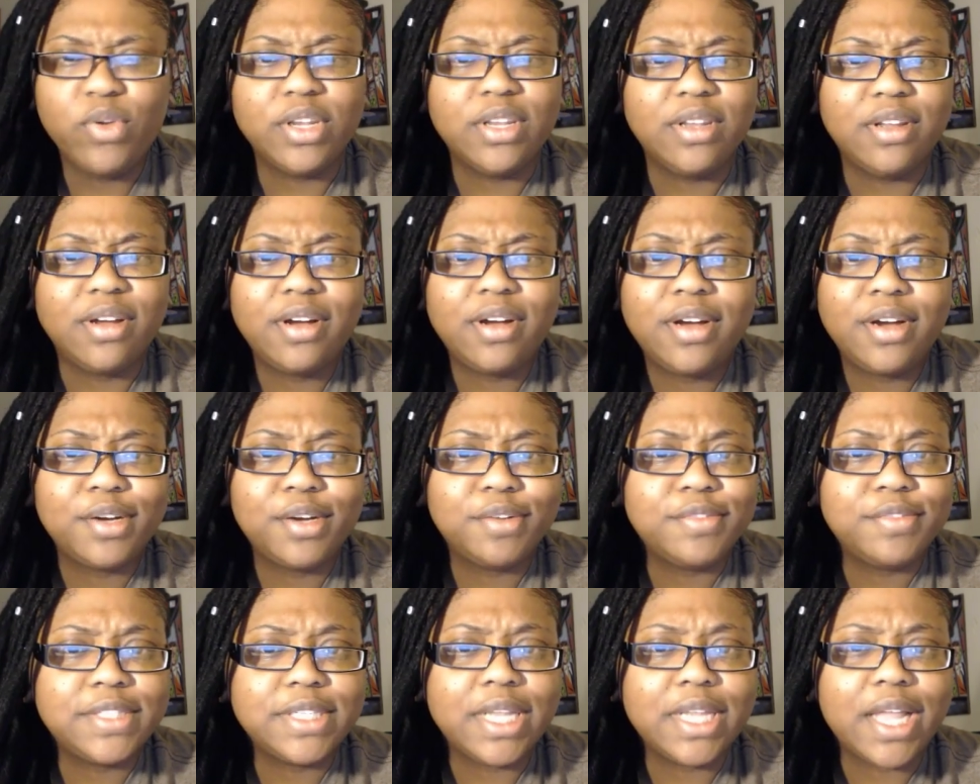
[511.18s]
I would
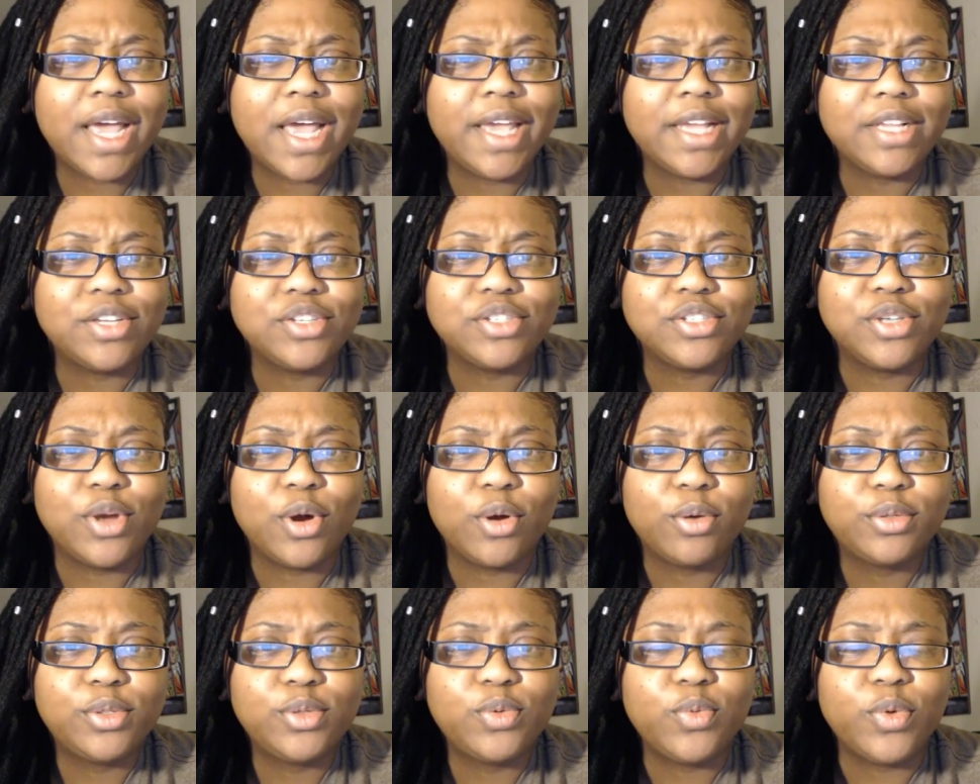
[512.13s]
love to, like,
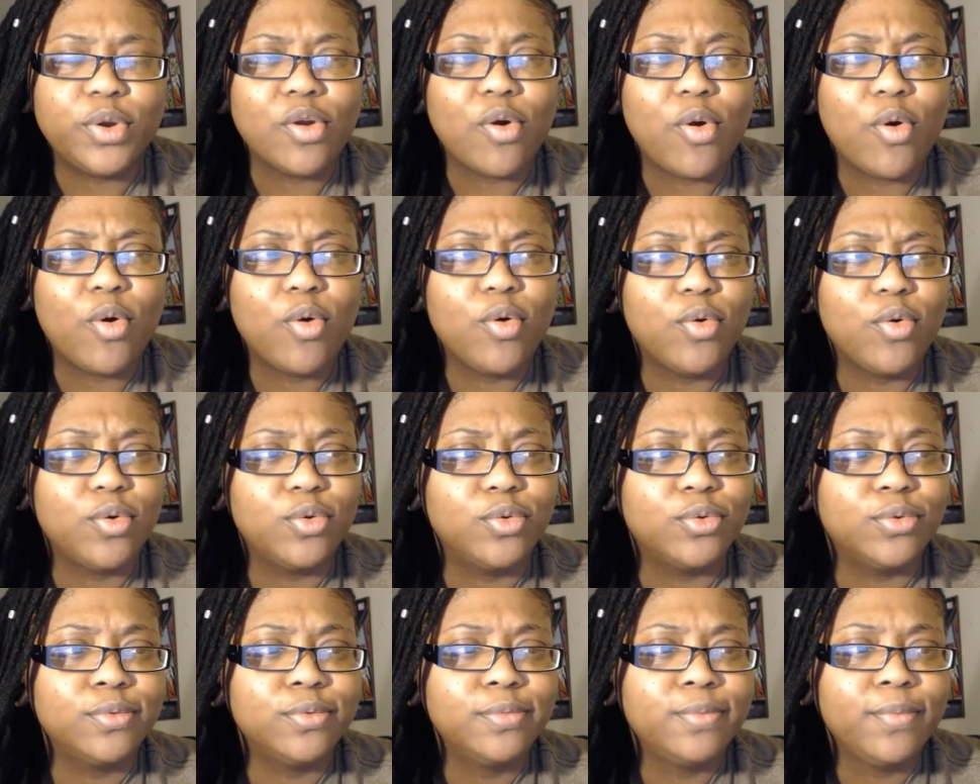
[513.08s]
just go to an
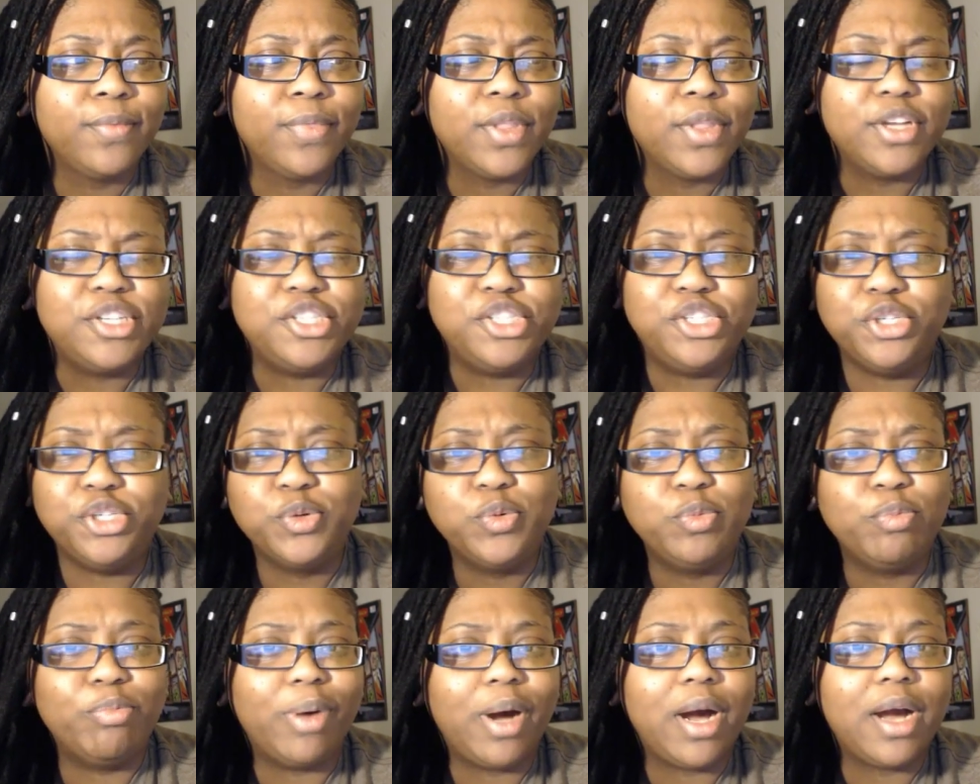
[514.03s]
old
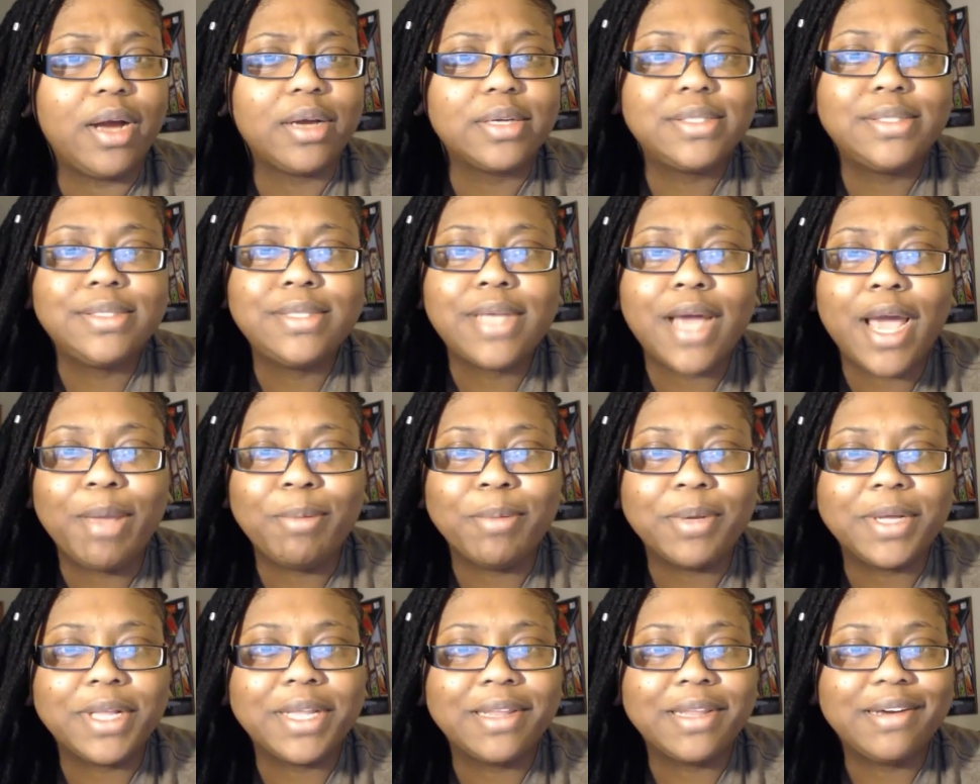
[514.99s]
jukebox
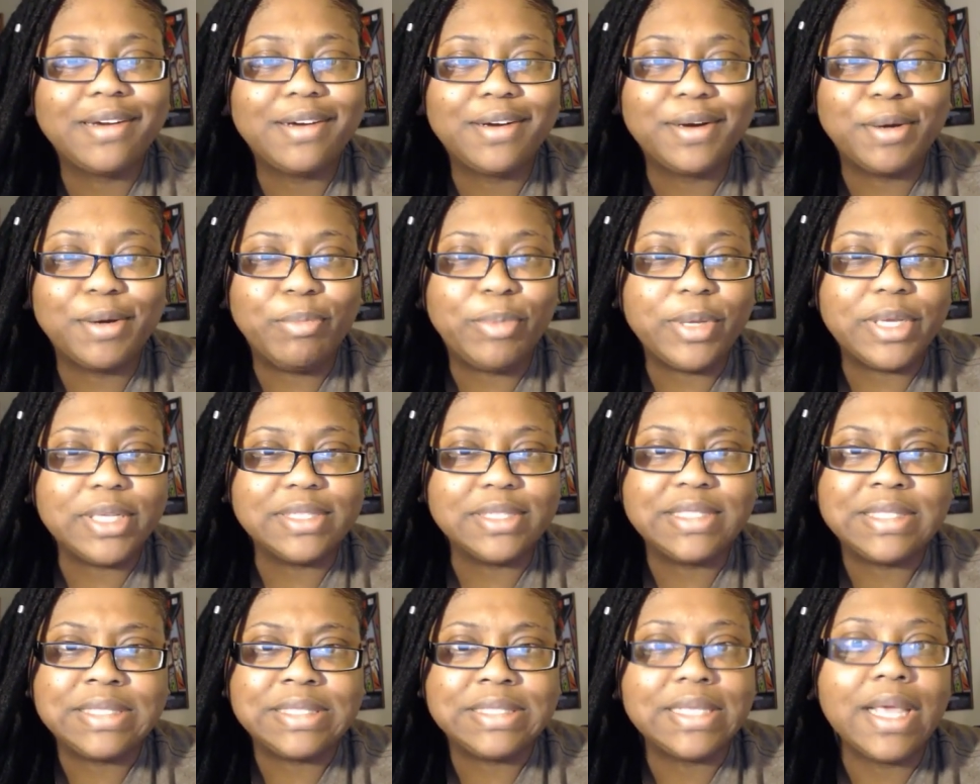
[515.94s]
type club
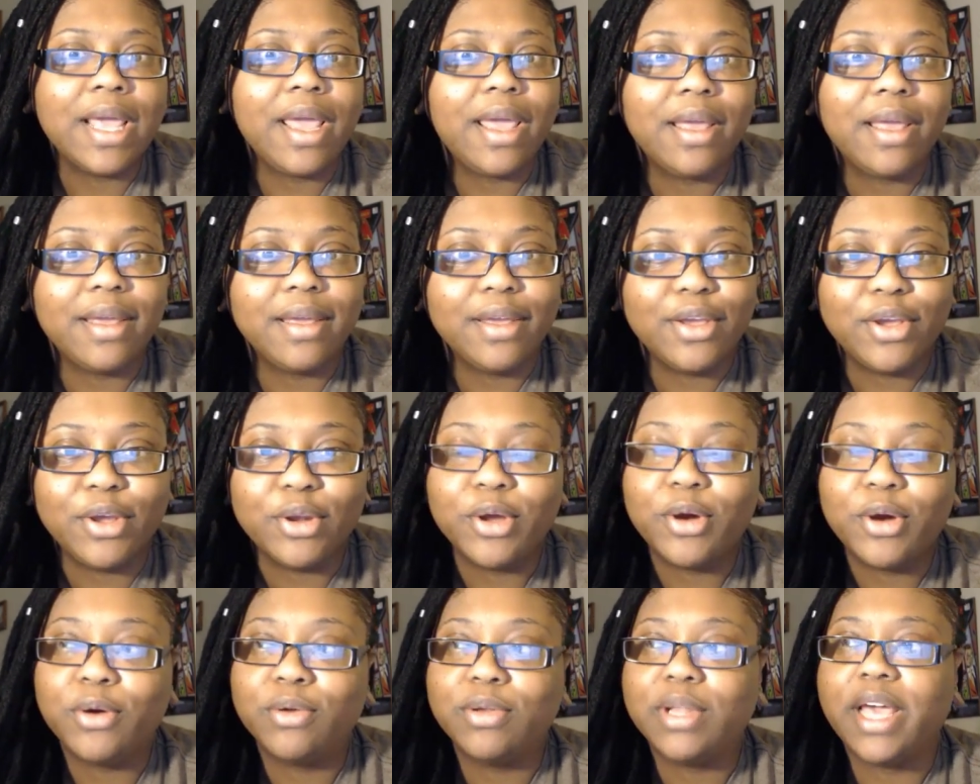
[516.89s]
and sing,
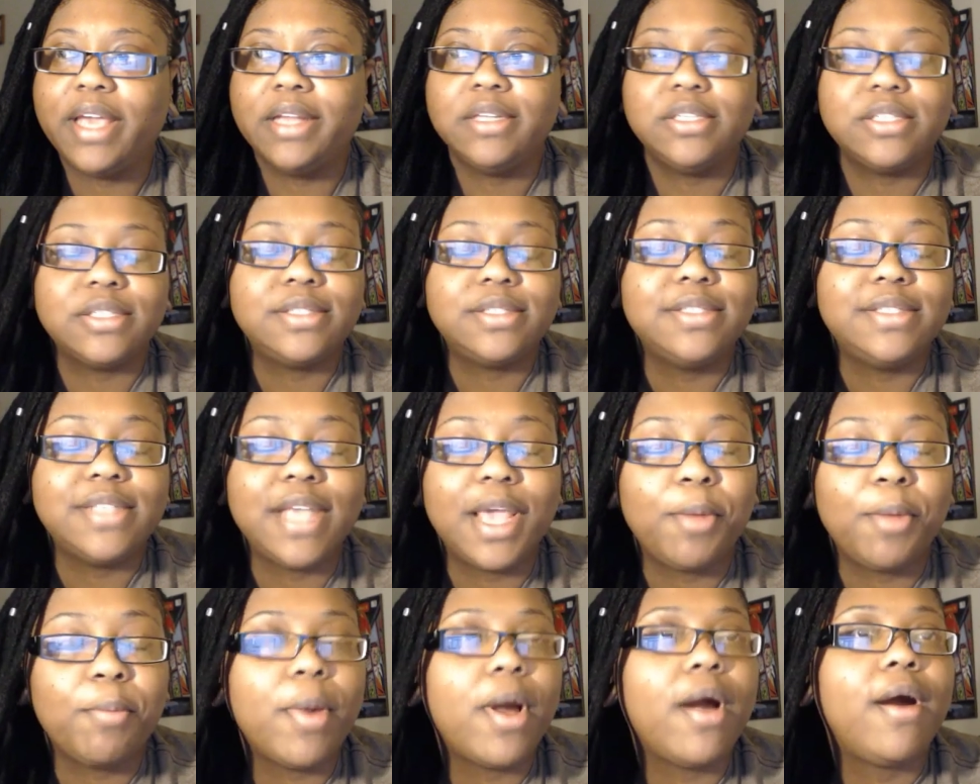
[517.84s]
you know, like,
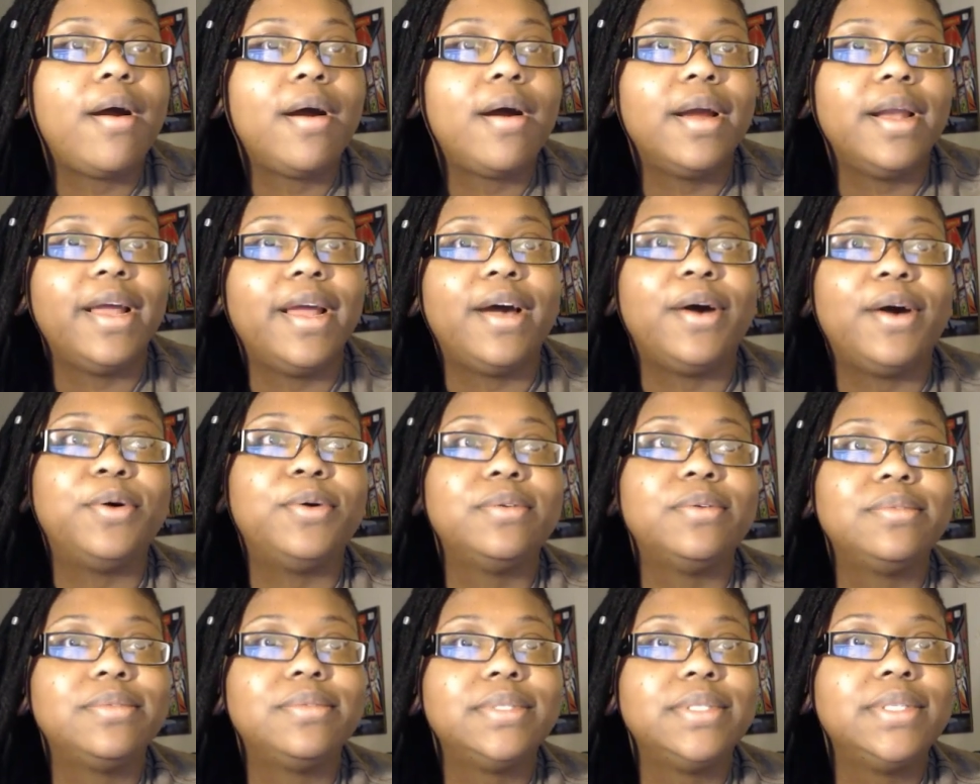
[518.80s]
just sing my heart
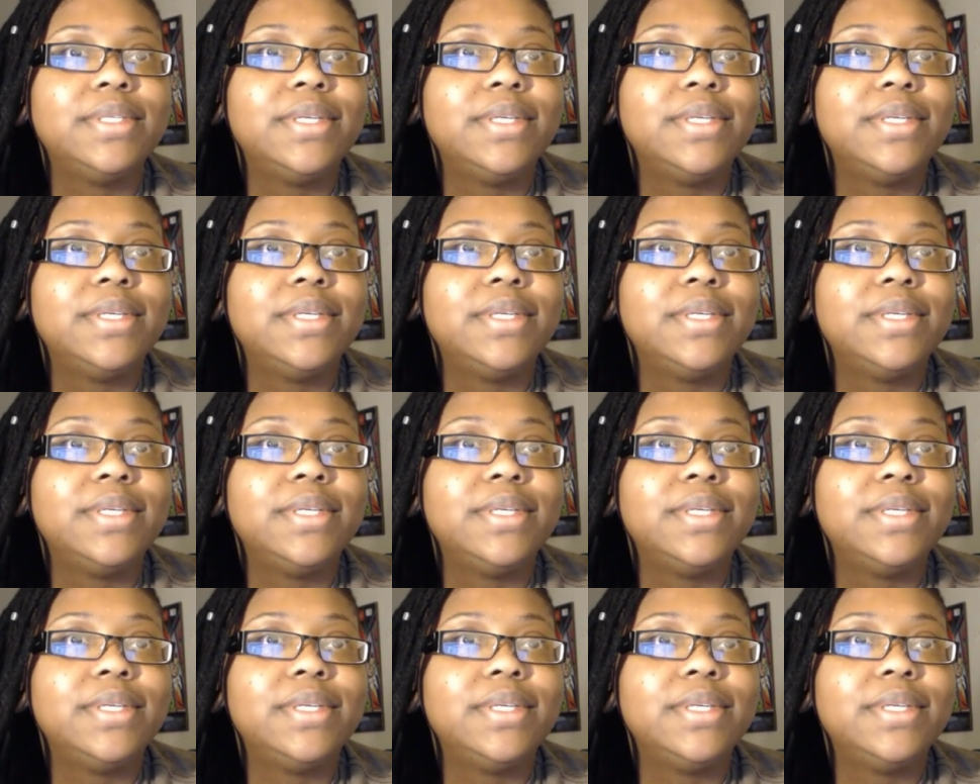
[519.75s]
out.